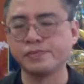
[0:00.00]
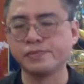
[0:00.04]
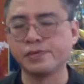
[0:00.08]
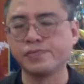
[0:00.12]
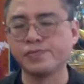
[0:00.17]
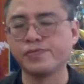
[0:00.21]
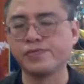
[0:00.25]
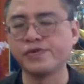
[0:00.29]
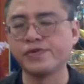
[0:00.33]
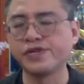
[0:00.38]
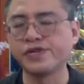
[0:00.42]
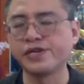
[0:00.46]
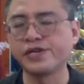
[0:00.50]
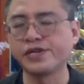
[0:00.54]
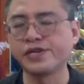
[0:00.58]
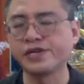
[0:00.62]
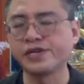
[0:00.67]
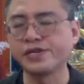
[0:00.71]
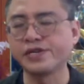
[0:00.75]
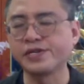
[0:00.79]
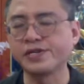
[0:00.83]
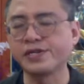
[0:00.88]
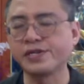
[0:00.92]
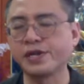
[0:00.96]
Breathing
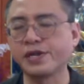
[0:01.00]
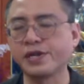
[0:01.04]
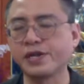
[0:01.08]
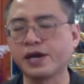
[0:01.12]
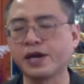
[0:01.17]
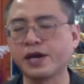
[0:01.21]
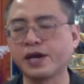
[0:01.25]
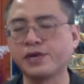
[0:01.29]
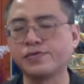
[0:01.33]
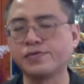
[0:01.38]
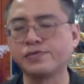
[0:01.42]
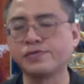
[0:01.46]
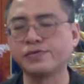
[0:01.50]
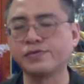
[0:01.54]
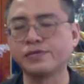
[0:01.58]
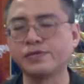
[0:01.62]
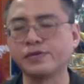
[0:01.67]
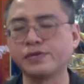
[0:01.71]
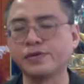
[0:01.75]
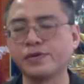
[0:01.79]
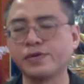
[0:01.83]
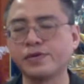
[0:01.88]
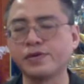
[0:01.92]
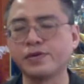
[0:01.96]
in and out.
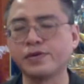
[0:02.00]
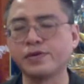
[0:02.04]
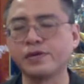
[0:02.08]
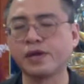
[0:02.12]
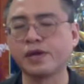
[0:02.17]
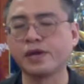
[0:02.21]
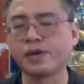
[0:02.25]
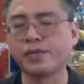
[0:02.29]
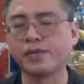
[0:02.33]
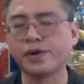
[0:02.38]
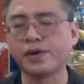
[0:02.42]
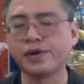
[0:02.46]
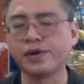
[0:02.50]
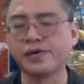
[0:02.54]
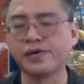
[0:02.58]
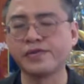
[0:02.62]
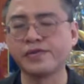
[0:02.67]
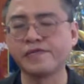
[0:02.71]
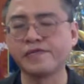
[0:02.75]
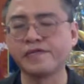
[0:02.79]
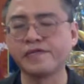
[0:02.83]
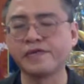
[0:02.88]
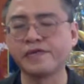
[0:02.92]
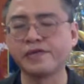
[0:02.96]

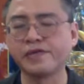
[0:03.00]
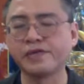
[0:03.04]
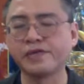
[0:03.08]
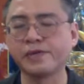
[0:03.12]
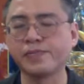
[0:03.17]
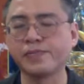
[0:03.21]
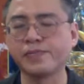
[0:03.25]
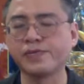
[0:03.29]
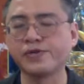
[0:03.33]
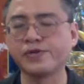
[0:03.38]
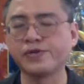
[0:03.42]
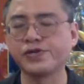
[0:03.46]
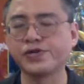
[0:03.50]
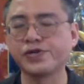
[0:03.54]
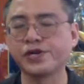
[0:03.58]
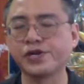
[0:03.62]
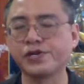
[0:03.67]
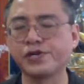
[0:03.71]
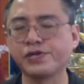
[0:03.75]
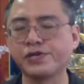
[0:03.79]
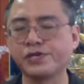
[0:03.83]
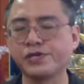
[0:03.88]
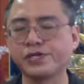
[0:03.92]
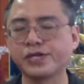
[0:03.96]
Likewise, first
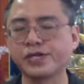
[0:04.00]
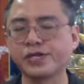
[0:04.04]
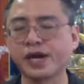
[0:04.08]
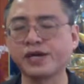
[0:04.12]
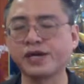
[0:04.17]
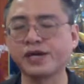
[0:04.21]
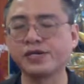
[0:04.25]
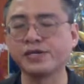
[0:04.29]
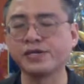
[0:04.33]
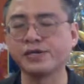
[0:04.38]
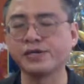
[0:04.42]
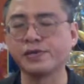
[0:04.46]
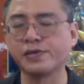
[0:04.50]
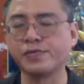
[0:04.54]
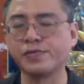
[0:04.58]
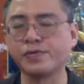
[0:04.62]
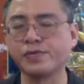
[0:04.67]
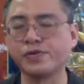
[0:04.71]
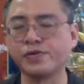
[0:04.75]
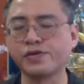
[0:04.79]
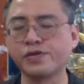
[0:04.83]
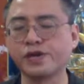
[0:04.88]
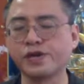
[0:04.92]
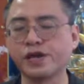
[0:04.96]
appreciate the cycle of
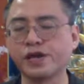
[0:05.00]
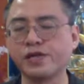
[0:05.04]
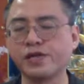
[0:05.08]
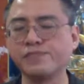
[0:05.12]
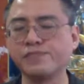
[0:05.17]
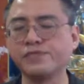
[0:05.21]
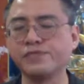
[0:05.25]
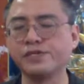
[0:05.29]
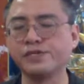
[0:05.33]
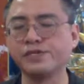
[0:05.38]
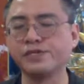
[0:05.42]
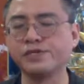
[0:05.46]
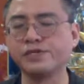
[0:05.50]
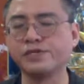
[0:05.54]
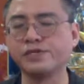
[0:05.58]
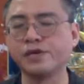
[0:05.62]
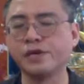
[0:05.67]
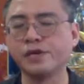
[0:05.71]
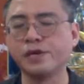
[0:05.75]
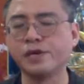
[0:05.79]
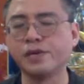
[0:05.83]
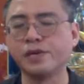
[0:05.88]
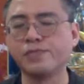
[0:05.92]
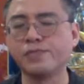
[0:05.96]
water elements
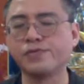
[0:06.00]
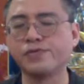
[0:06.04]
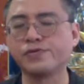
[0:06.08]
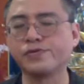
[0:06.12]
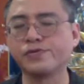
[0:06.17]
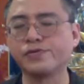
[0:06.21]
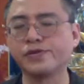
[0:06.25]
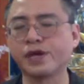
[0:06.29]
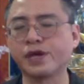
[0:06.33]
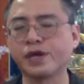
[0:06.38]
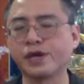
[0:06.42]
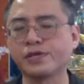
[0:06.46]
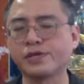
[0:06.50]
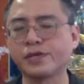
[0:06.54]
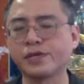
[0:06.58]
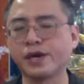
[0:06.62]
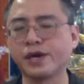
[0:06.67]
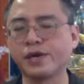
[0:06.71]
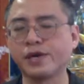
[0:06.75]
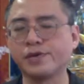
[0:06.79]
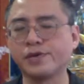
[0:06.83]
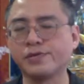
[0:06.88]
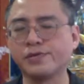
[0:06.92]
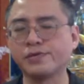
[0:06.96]
between
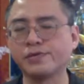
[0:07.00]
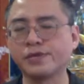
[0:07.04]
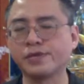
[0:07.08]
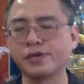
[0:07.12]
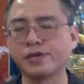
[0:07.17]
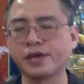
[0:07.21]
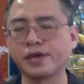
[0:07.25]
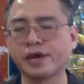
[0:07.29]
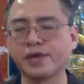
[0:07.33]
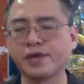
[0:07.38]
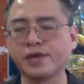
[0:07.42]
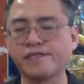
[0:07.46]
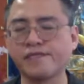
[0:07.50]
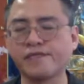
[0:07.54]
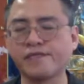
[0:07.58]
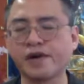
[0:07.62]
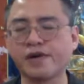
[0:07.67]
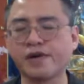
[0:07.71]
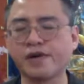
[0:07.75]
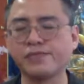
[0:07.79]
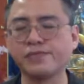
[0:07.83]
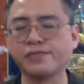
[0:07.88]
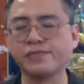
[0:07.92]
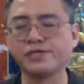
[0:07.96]
ourselves and our
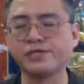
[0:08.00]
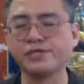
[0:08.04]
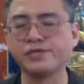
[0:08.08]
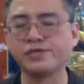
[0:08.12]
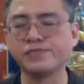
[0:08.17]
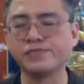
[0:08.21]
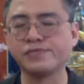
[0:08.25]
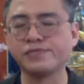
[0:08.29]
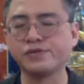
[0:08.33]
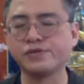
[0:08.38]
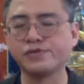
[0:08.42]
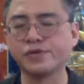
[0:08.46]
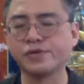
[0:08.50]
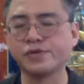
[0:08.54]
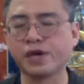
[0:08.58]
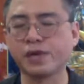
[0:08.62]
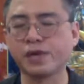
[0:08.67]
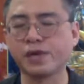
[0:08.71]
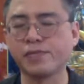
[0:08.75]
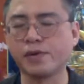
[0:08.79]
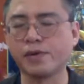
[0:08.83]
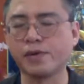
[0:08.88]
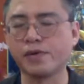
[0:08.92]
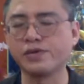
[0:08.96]
environment, between
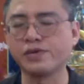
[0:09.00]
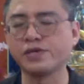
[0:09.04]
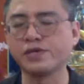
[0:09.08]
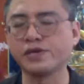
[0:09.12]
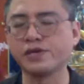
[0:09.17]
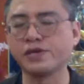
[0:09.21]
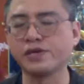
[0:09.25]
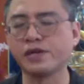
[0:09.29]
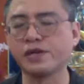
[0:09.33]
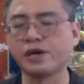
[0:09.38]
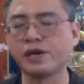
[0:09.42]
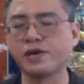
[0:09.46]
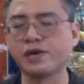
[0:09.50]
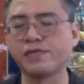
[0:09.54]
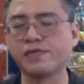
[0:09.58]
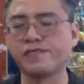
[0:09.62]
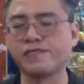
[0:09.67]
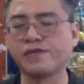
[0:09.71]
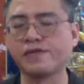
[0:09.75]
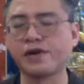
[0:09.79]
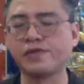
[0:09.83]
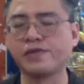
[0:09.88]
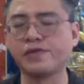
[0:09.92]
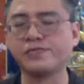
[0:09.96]
our body and our
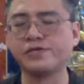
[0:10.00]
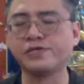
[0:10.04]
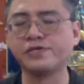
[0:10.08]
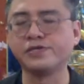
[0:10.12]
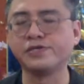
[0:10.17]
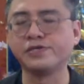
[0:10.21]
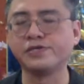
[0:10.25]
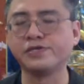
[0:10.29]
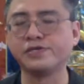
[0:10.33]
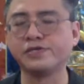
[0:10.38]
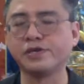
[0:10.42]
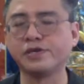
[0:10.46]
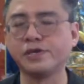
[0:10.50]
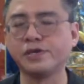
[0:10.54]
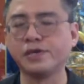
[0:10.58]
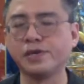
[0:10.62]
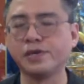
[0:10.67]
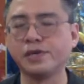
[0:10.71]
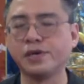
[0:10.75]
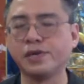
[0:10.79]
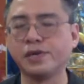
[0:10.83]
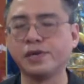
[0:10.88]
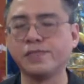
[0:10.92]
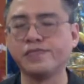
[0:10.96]
environment.
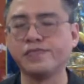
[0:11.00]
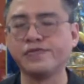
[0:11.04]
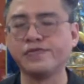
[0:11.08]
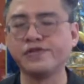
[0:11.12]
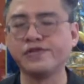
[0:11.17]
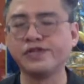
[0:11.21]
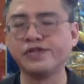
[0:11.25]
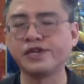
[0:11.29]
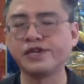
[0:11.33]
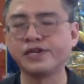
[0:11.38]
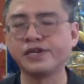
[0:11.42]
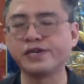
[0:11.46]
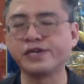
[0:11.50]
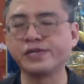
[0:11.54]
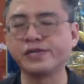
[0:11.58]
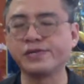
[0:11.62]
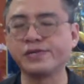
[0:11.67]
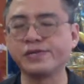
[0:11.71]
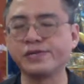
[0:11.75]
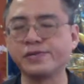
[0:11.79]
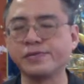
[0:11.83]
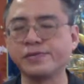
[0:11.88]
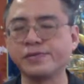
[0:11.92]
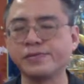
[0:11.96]
Breathing
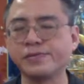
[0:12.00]
in,